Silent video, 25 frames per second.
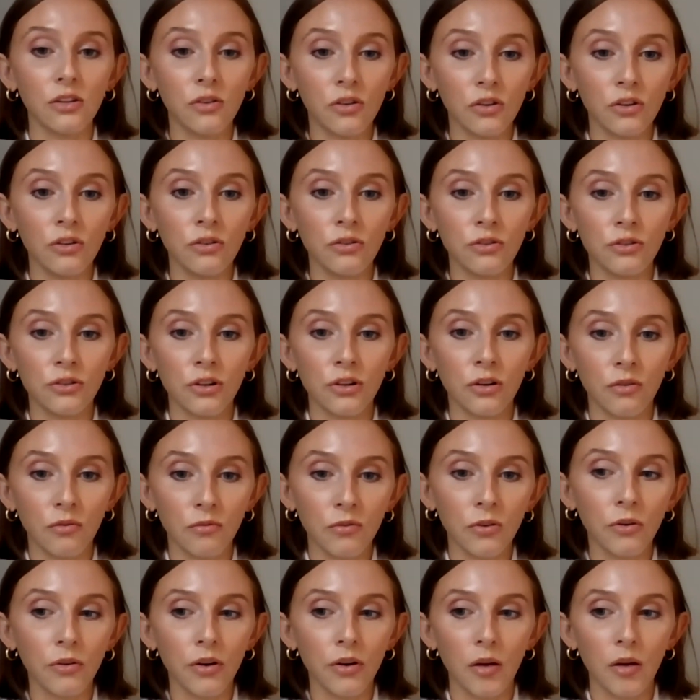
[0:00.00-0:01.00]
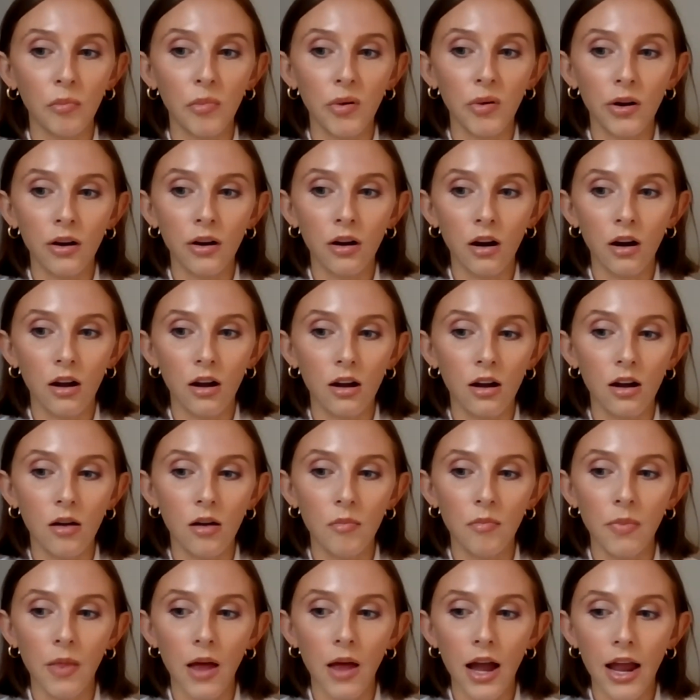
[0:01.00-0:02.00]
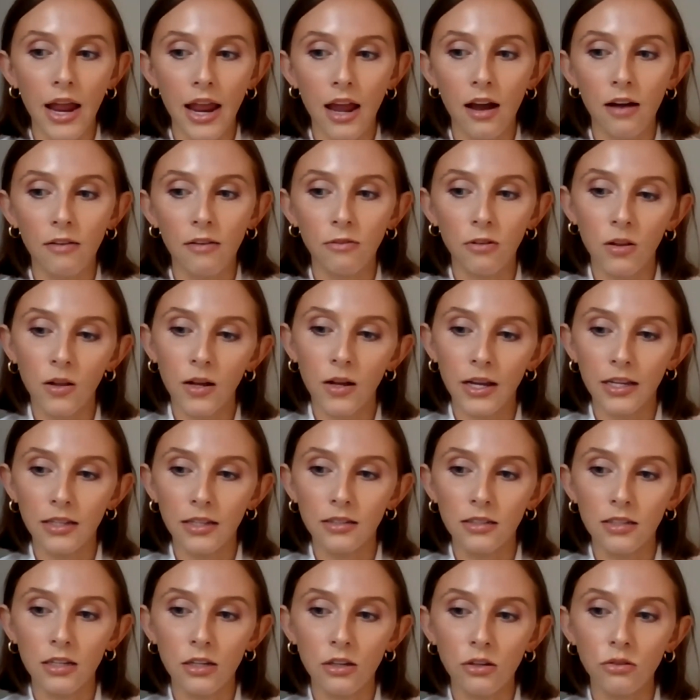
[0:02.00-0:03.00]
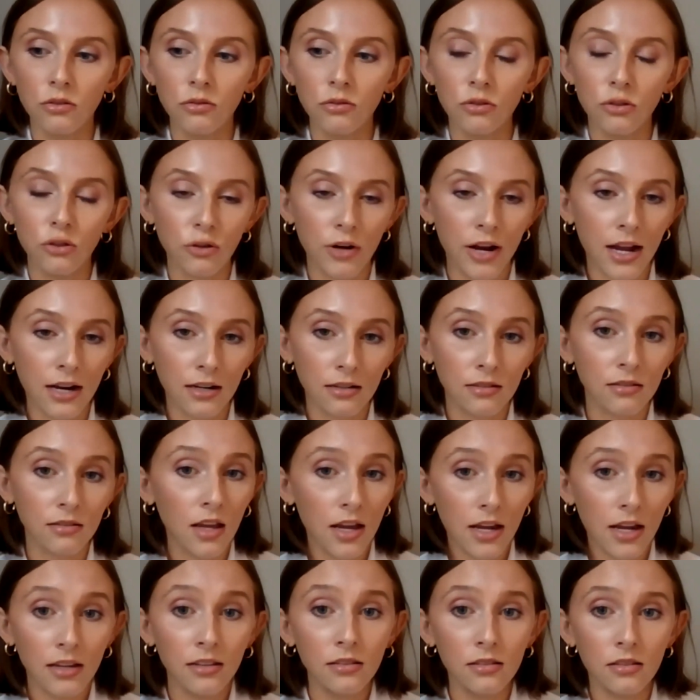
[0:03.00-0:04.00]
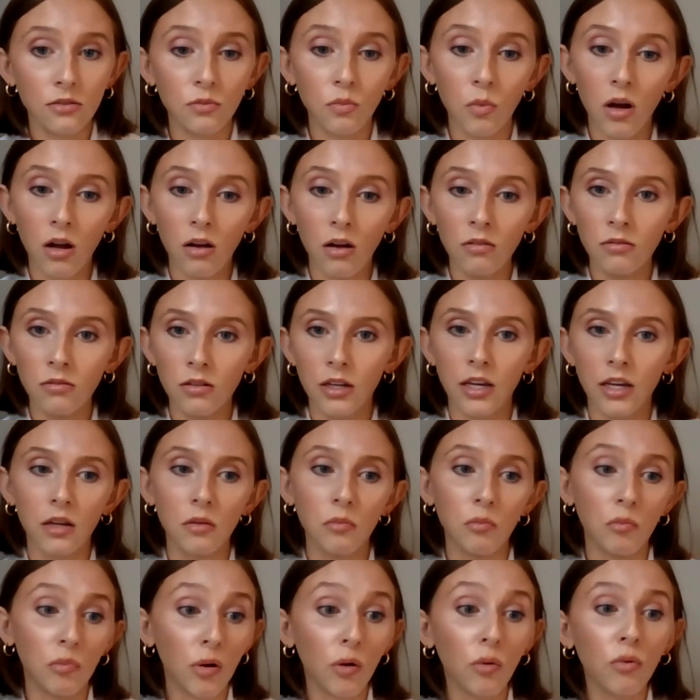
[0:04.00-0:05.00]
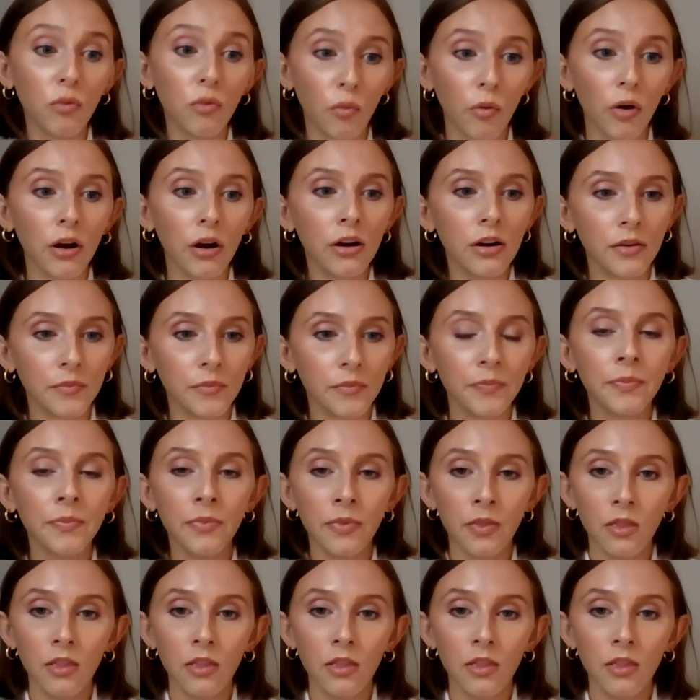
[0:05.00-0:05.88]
You can use your own phone number. I have clients that use tracked lines as well, and both work.